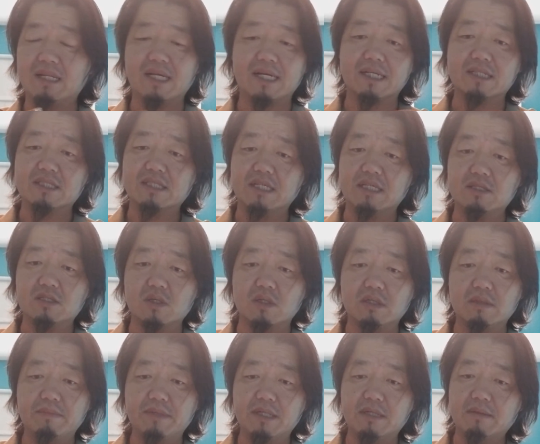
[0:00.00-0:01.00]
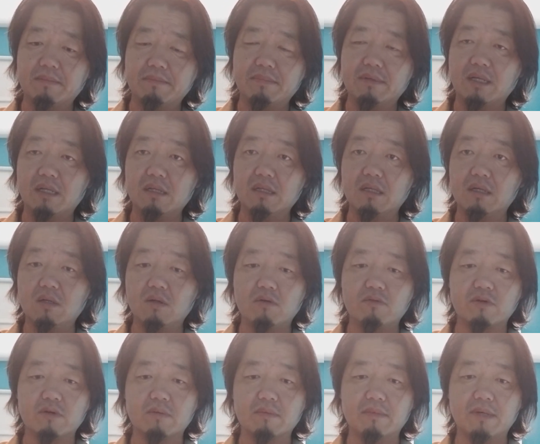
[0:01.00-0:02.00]
Like I said, it's only been a, a little
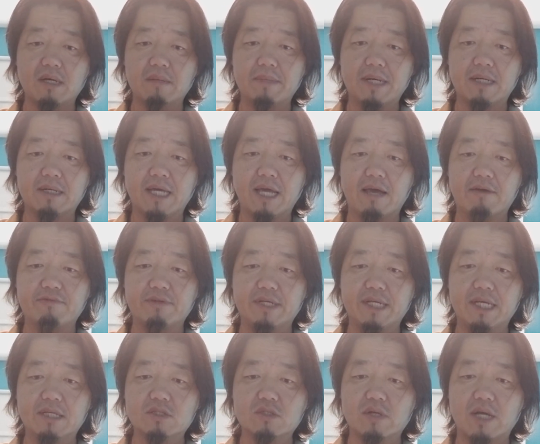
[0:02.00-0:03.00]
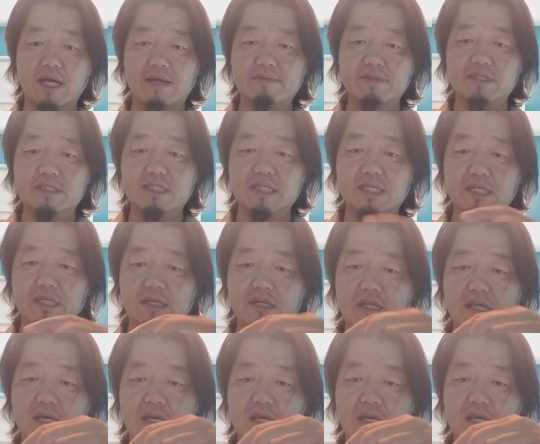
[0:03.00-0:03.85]
over about half a day, so I haven't seen it.